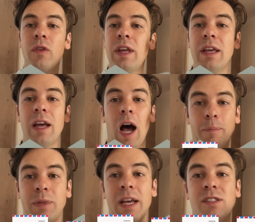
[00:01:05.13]
the
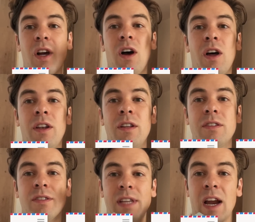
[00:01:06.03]
updates on
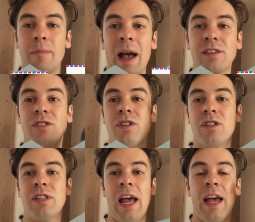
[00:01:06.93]

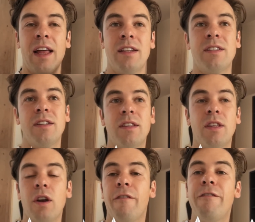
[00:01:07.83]
Stairmasters and their